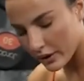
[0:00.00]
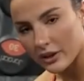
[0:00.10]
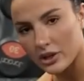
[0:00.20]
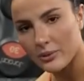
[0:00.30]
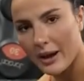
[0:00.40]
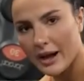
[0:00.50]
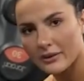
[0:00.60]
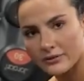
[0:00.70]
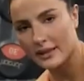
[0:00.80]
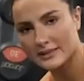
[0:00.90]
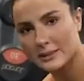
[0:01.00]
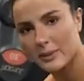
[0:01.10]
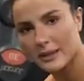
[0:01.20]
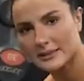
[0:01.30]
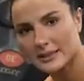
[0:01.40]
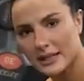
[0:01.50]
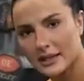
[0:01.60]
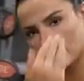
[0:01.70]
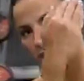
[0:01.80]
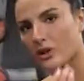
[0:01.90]
that you have that stability
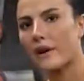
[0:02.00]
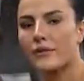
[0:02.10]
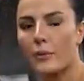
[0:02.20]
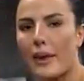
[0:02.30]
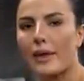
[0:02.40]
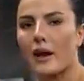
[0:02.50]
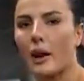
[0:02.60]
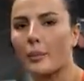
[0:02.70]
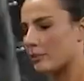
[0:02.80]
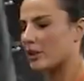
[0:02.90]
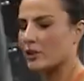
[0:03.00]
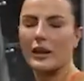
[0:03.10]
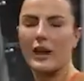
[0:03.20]
to drive the weight up. But your